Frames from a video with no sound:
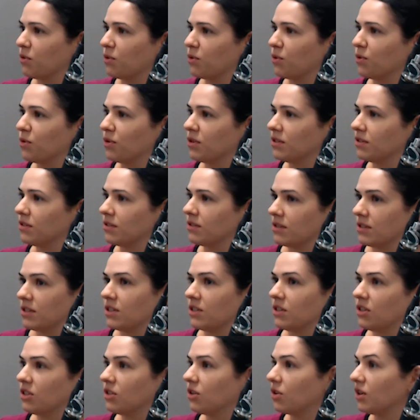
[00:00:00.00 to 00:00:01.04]
or,
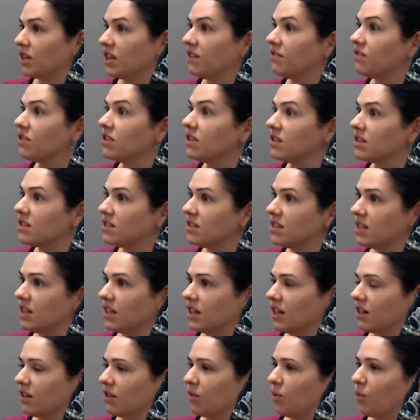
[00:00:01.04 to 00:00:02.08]
even this
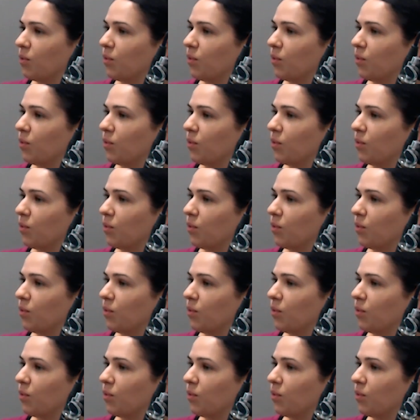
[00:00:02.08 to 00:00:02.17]
year,